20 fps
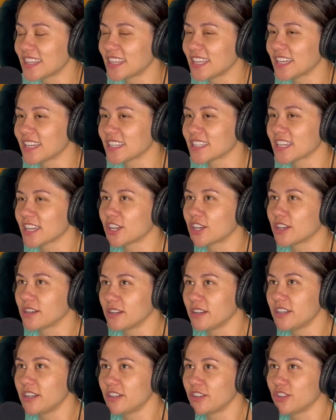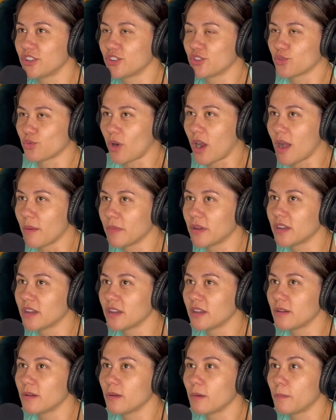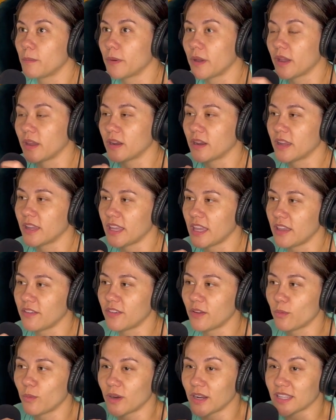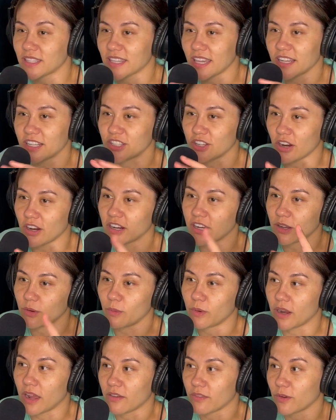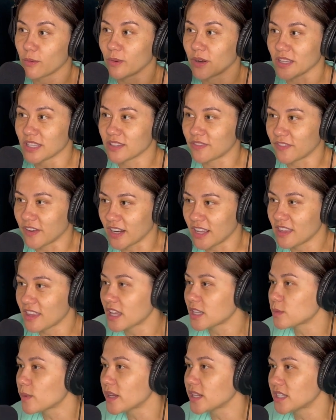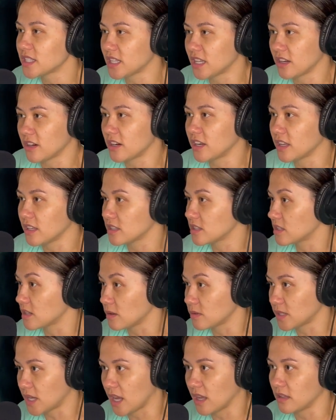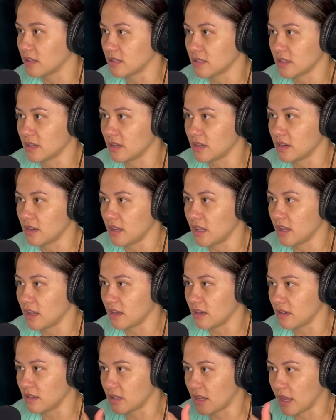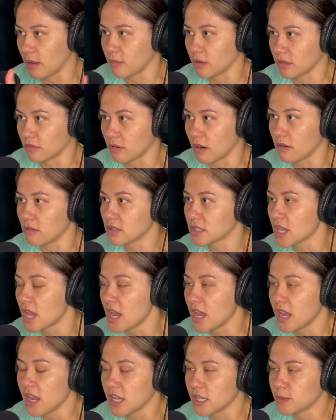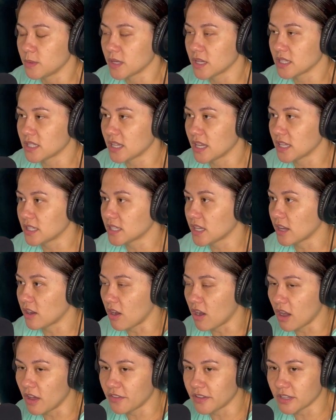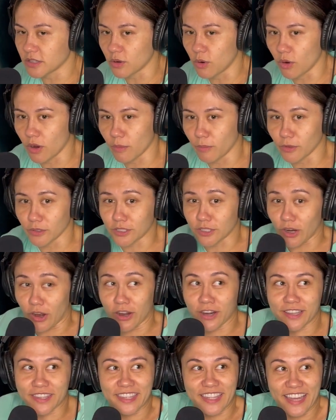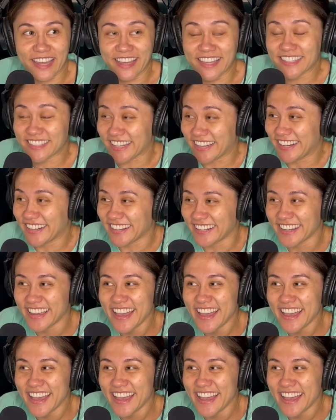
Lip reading: thing is like good drama, but even when it's like dark and whatever, when it's funny. That's why Tyrion's so talented in Game of Thrones, is because it's like all these horrible dark things, and